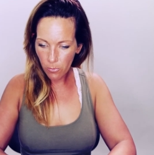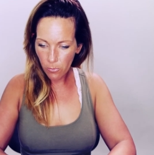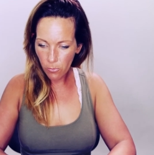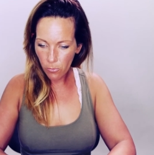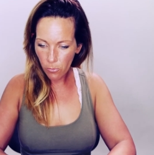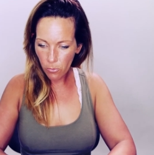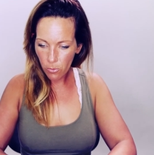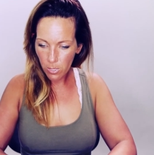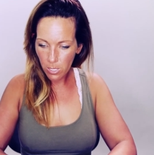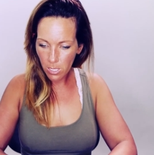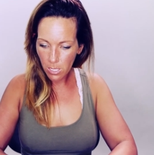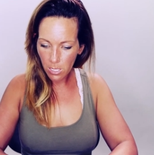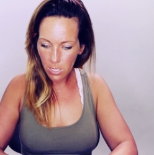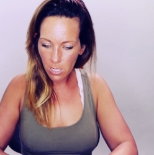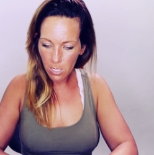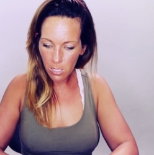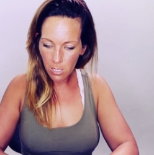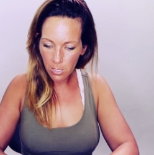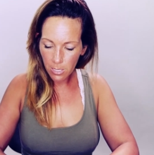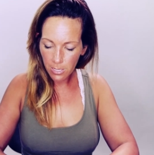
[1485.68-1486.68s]

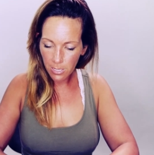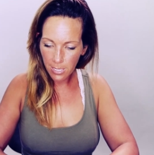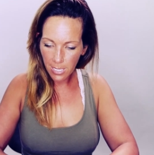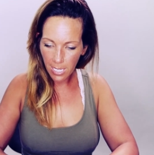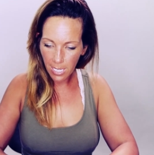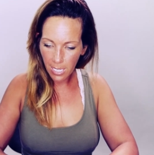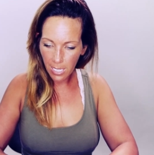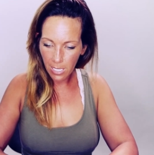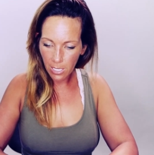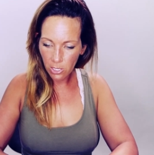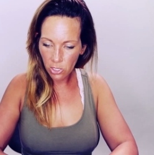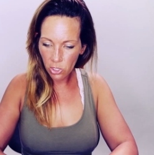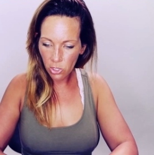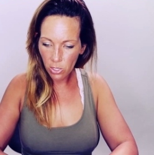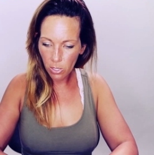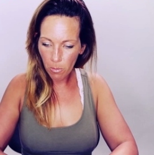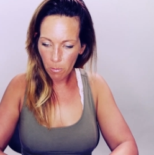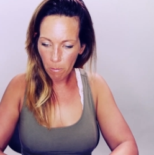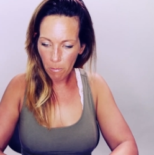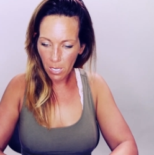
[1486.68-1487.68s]
Free dash
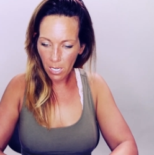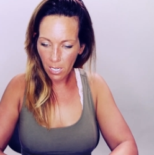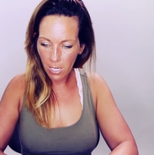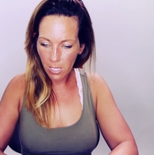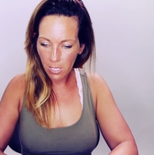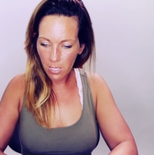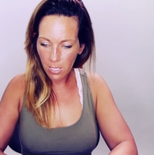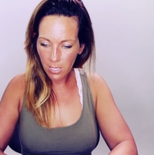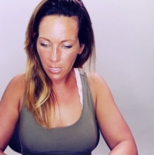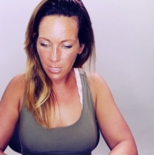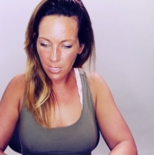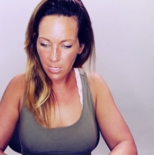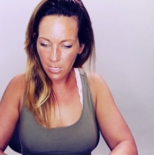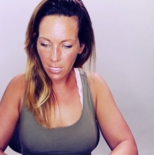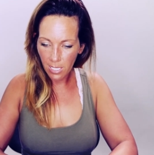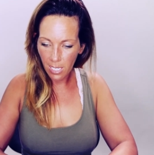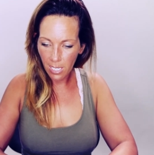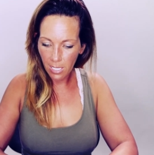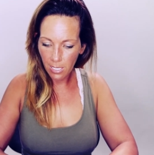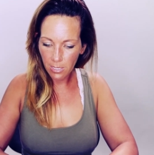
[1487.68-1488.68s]

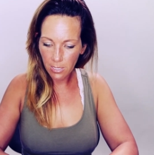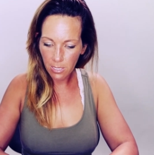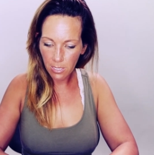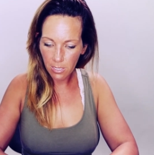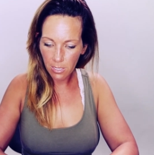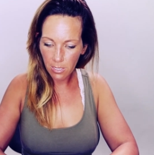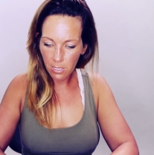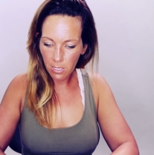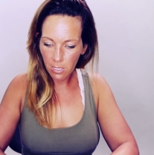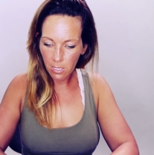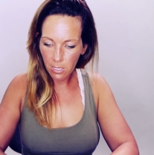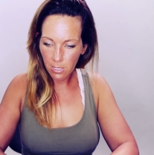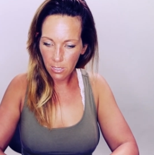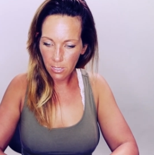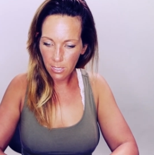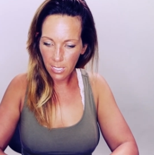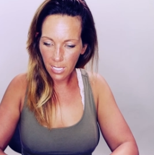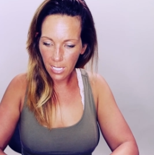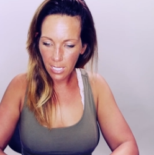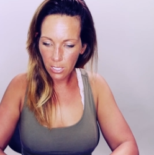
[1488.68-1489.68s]
mindset
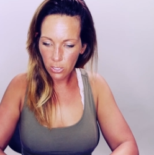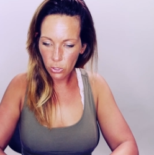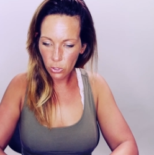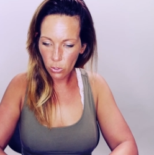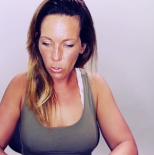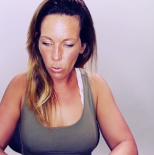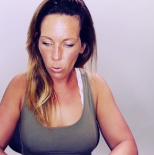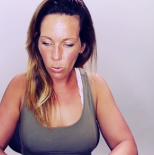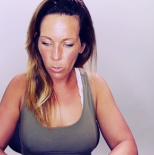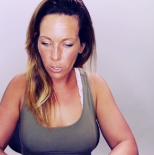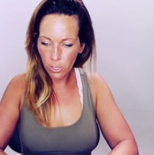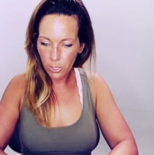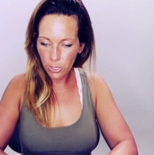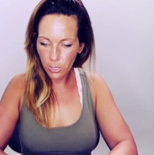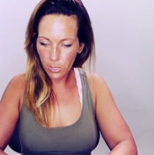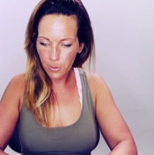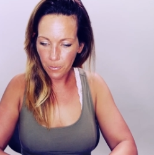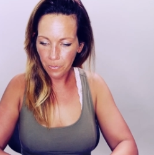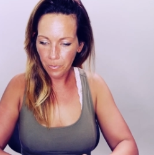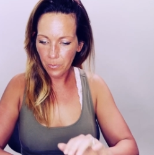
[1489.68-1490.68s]
dash
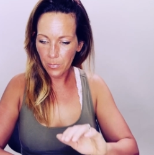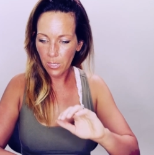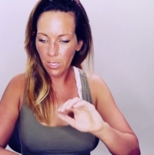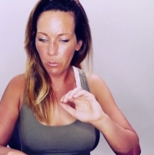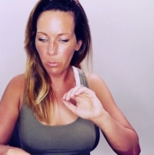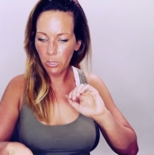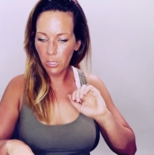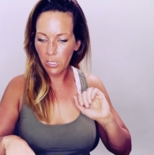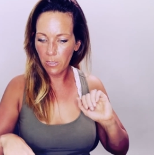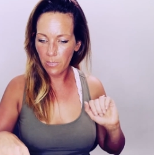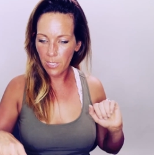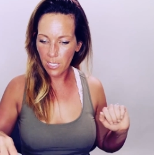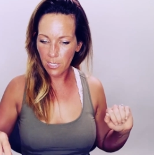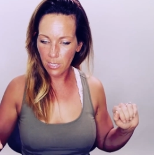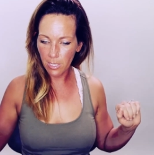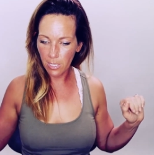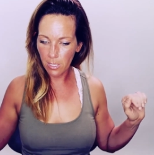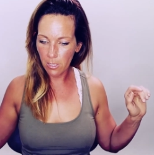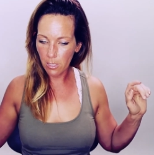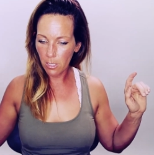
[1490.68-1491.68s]
course. I believe
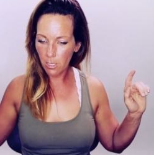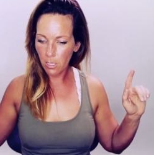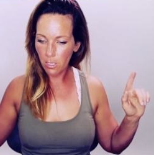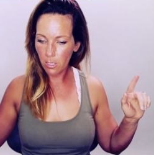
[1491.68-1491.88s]
that's it.